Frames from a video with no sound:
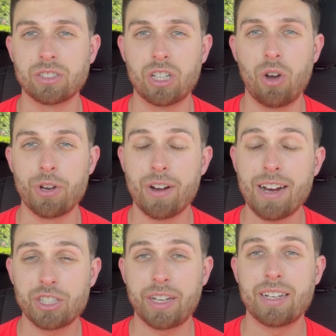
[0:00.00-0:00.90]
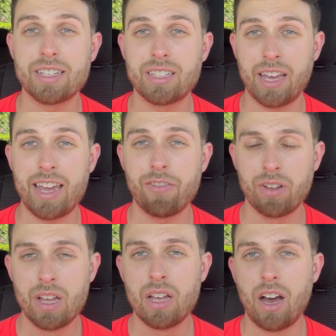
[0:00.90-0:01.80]
So you're actually going to save
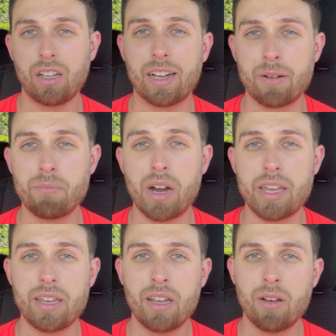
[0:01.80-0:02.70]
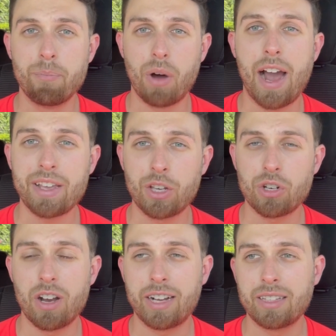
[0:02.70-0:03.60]
a lot of money buying the
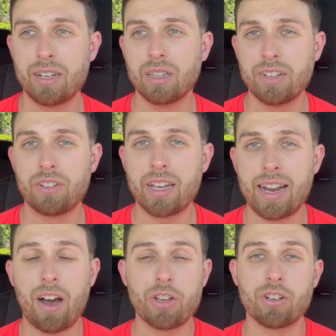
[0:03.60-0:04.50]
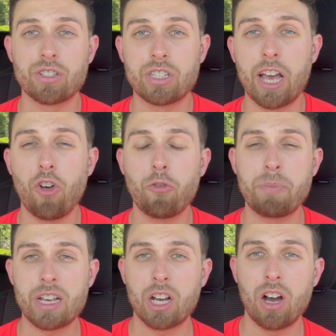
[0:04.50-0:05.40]
truck and then lifting it out yourself,
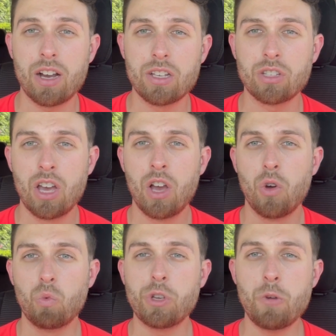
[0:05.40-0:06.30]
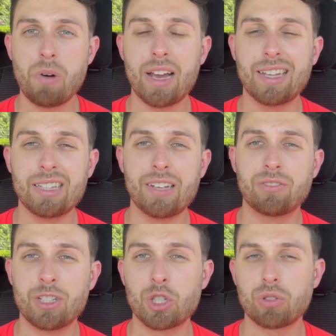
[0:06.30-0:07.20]
because when you buy a
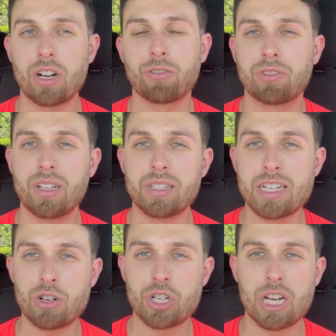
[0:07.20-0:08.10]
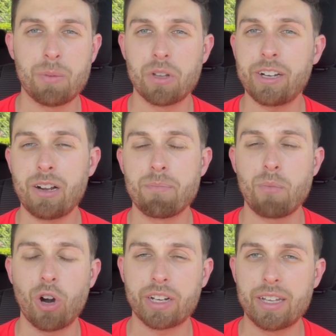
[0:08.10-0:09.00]
lifted truck from the dealership, they're going to
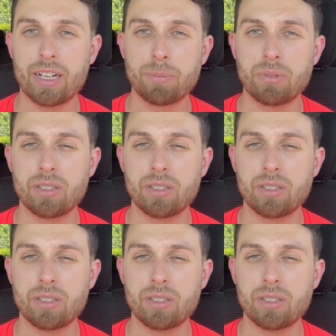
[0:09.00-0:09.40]
mark it up